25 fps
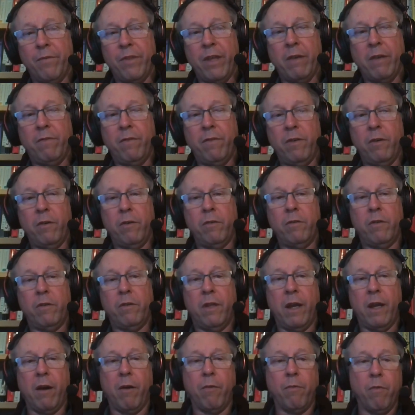They viewed
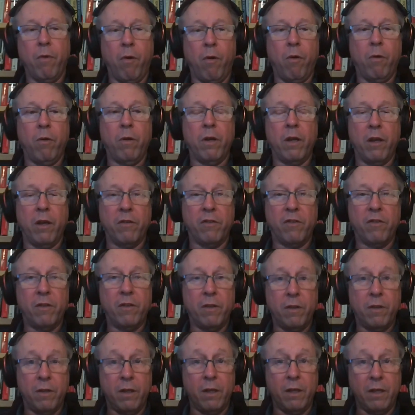their role as
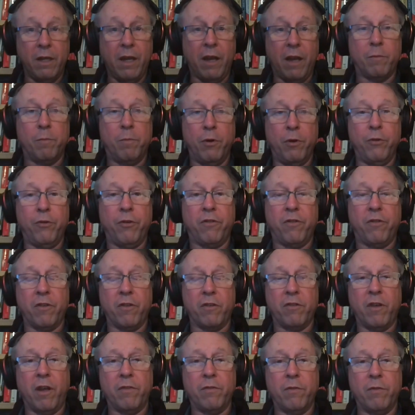yes, build a
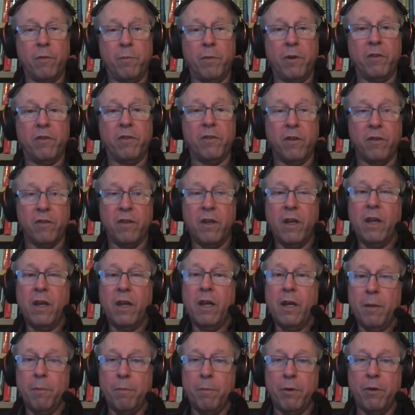successful business,
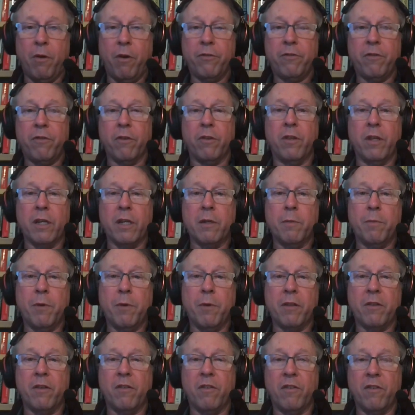but also think
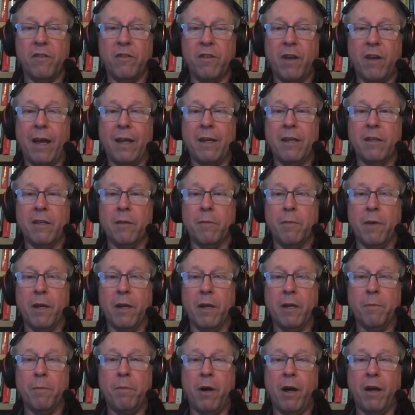about the society that
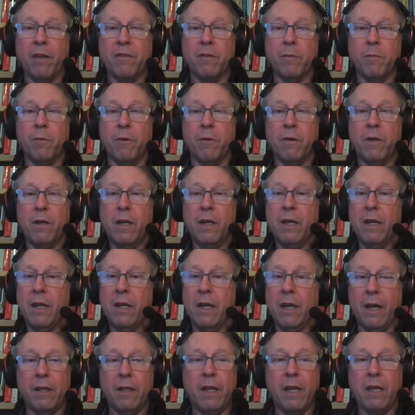made it possible.
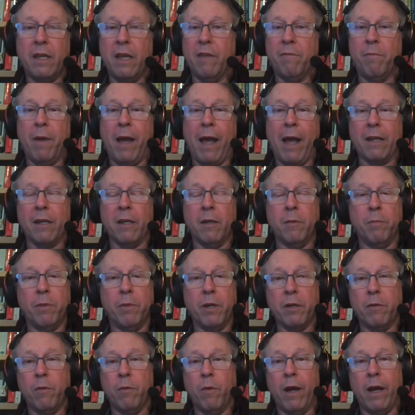And they gave back in a
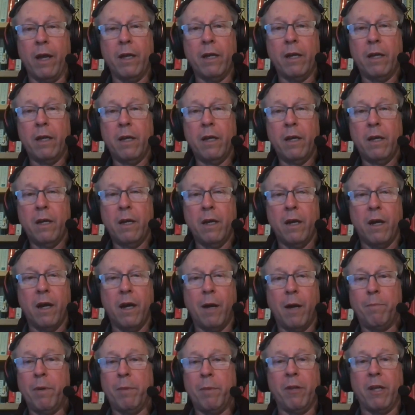big way.
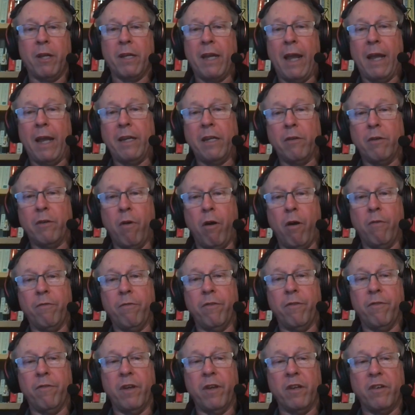Uh, people like Andy
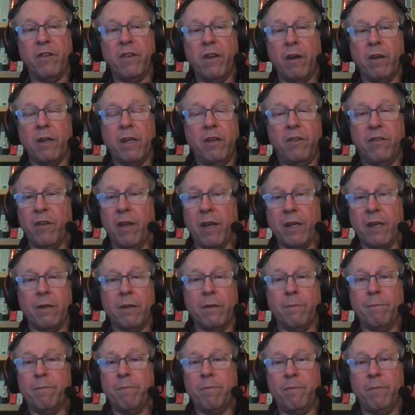Grove of Intel, he's like
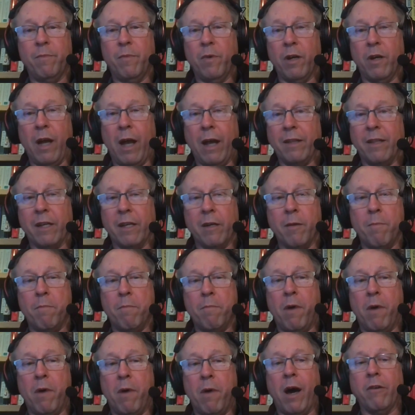a, I think, a
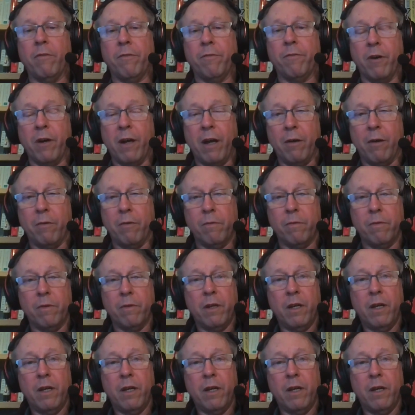model for how,